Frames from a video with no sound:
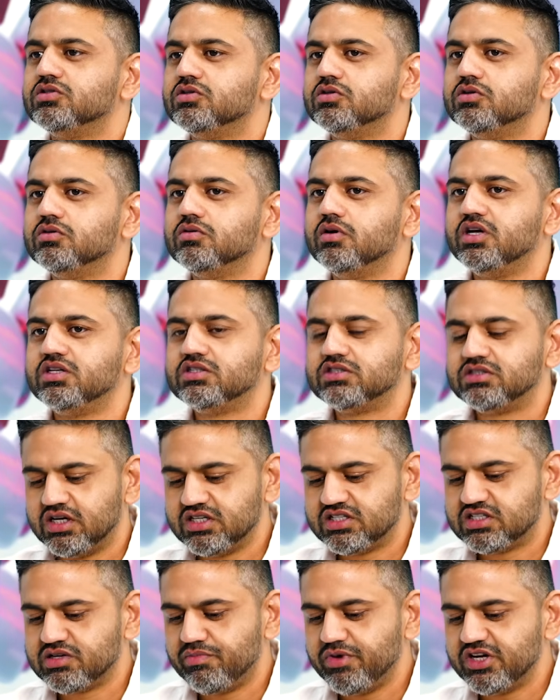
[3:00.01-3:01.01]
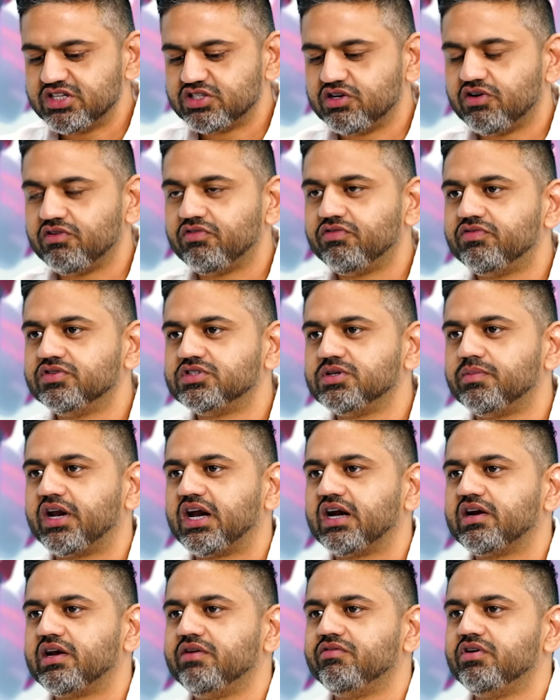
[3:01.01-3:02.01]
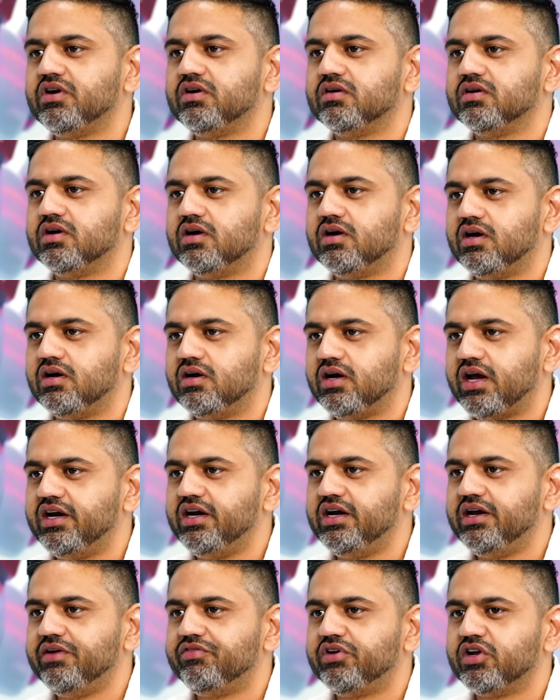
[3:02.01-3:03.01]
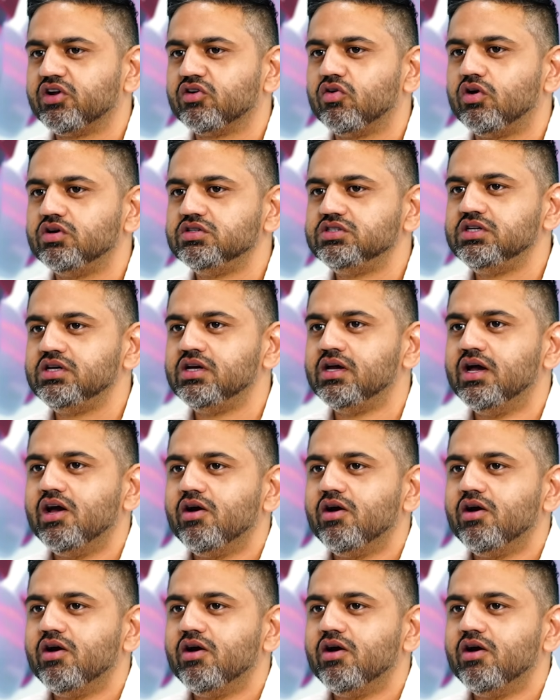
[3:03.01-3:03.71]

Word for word: So it's it's a mix of subtractive and uh, additive technology,